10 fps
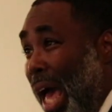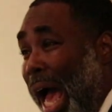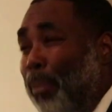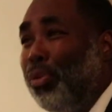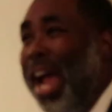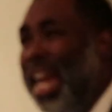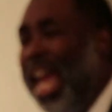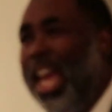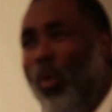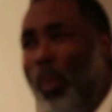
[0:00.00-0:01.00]
I pray that
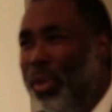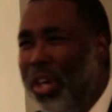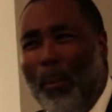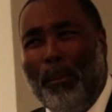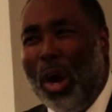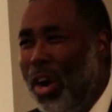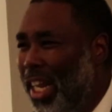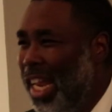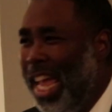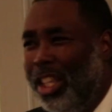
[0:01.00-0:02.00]
he will put a
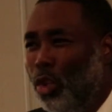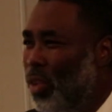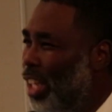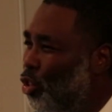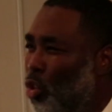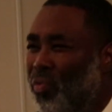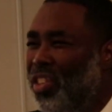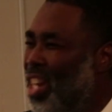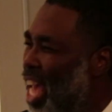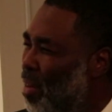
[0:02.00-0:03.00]
burning in you that you have
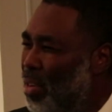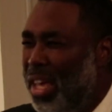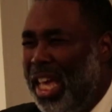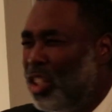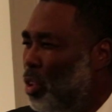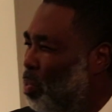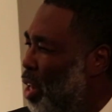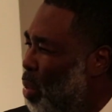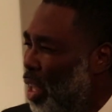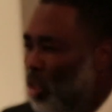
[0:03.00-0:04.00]
never
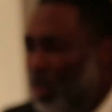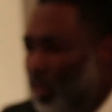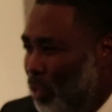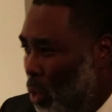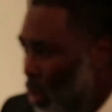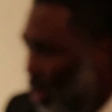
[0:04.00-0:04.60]
experienced before